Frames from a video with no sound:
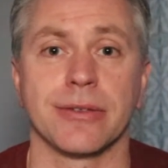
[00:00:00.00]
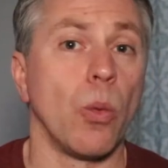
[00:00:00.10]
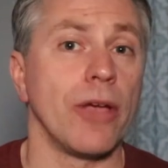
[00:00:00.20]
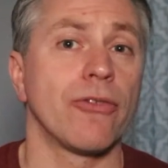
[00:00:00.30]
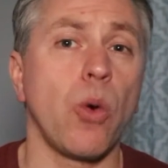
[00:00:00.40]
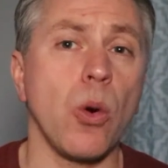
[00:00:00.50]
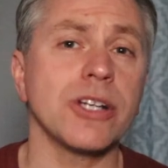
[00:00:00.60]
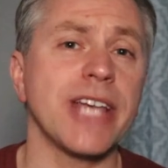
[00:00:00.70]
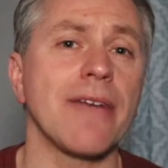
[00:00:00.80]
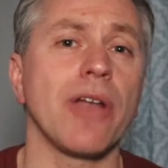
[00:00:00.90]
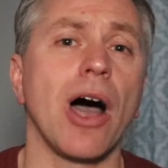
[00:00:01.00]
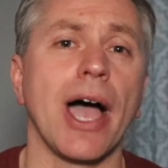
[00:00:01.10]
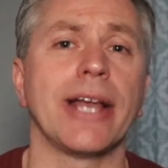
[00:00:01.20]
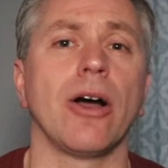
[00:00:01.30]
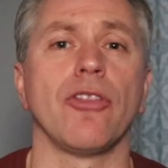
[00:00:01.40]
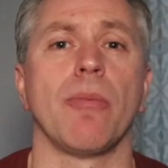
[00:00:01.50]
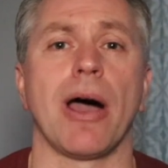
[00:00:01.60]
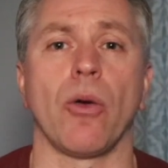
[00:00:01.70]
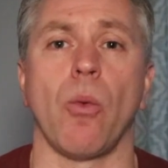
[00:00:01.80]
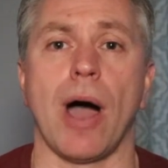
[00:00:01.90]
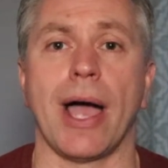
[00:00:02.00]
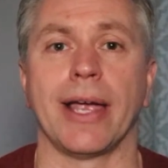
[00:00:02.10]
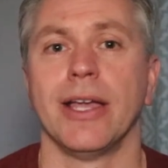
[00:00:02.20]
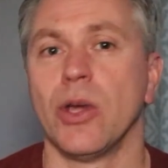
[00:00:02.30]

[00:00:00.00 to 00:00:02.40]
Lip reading: We of course have the height of the Model Y,